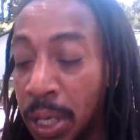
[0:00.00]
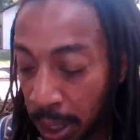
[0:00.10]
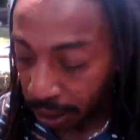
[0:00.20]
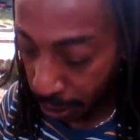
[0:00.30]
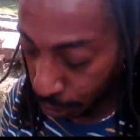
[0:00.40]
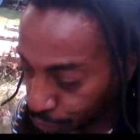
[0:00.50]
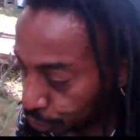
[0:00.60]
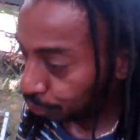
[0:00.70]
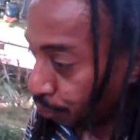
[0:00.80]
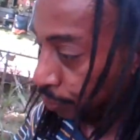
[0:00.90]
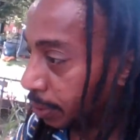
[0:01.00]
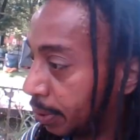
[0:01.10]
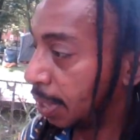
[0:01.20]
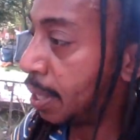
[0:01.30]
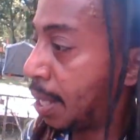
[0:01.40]
in June.
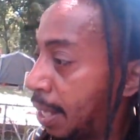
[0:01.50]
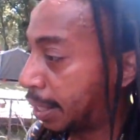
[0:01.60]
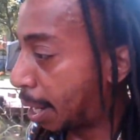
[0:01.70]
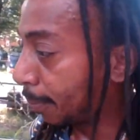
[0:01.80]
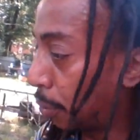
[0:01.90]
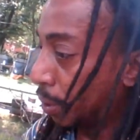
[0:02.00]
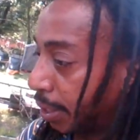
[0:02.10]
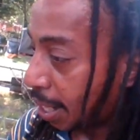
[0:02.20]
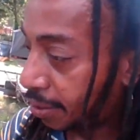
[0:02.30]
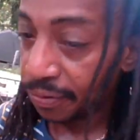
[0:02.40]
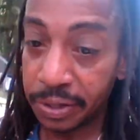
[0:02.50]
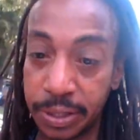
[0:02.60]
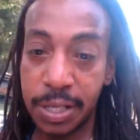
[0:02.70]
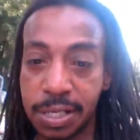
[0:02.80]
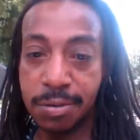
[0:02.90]
Now I'm gonna get out of this
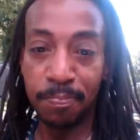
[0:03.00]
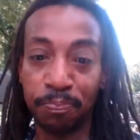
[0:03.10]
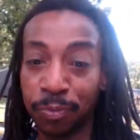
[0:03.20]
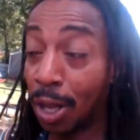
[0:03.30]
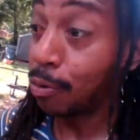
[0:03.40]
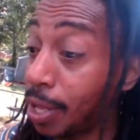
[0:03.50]
heat. Okay,